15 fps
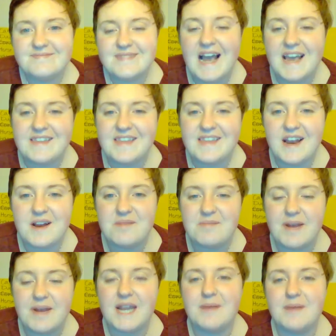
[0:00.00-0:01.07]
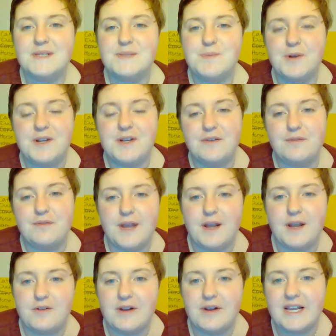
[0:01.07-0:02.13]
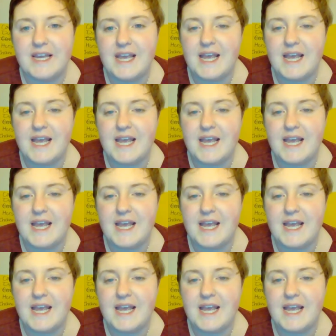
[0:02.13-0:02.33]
Hi there, my name is Brittany Flandrick,